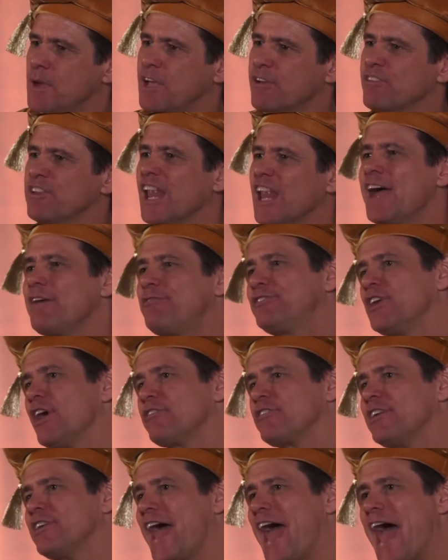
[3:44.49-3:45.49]
Because life
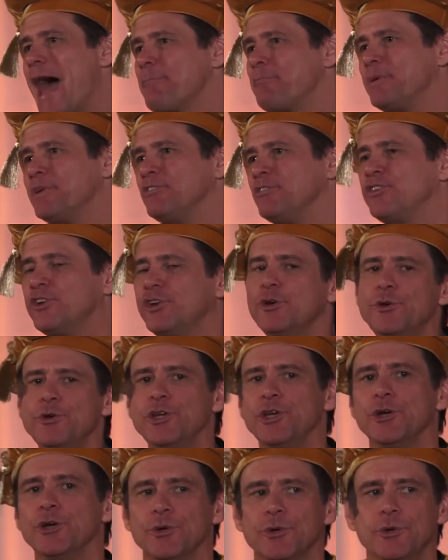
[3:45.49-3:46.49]
doesn't happen to
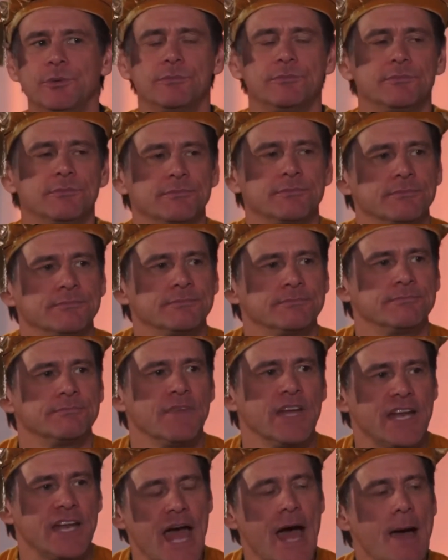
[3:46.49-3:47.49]
you,
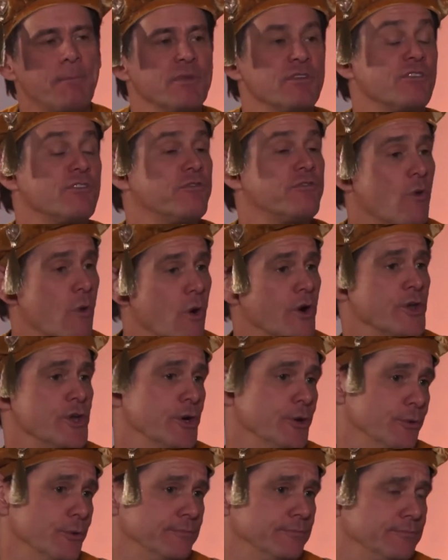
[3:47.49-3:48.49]
it happens for
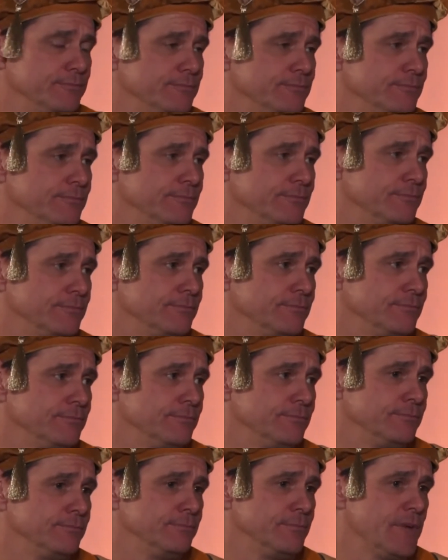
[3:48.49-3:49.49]
you.
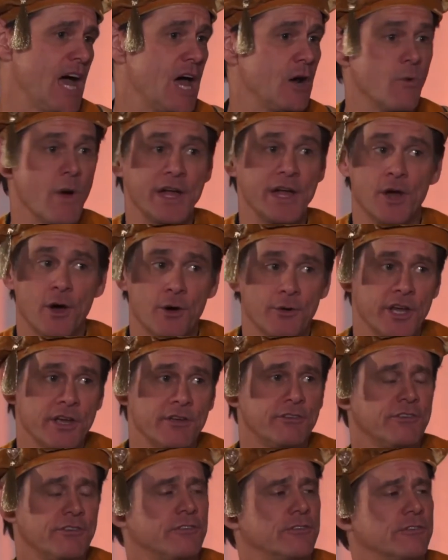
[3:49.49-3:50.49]
How do I know
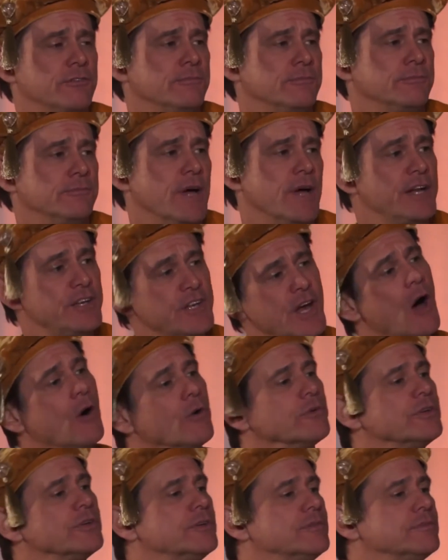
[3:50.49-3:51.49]
this? I
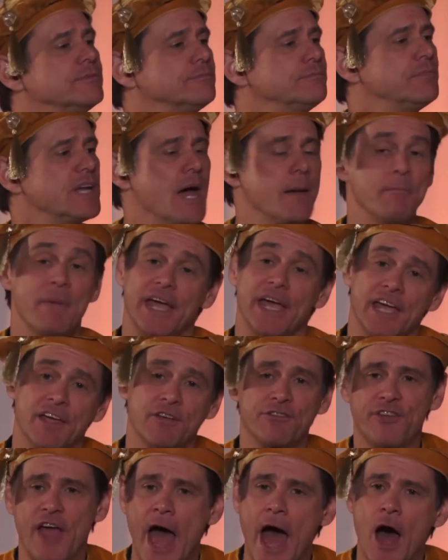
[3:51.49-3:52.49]
don't, but I'm
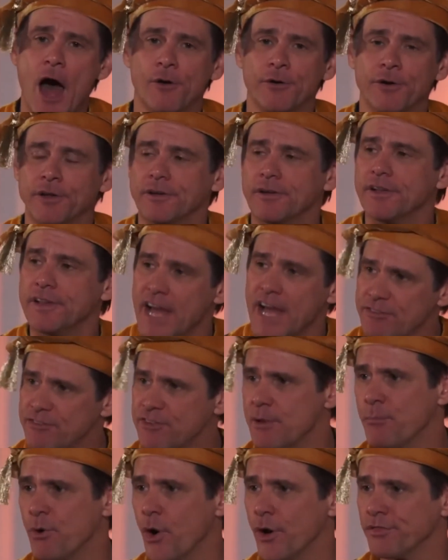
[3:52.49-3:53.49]
making sound, and
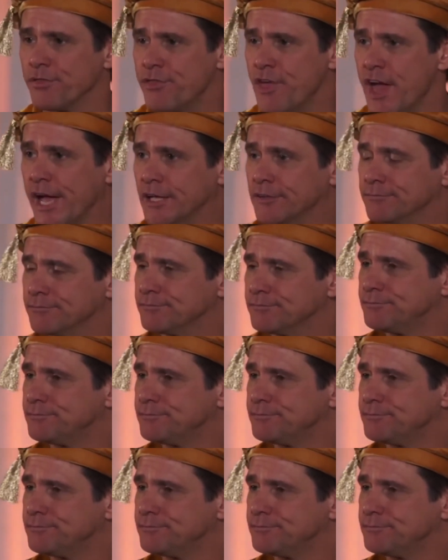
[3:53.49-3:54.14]
that's the important thing.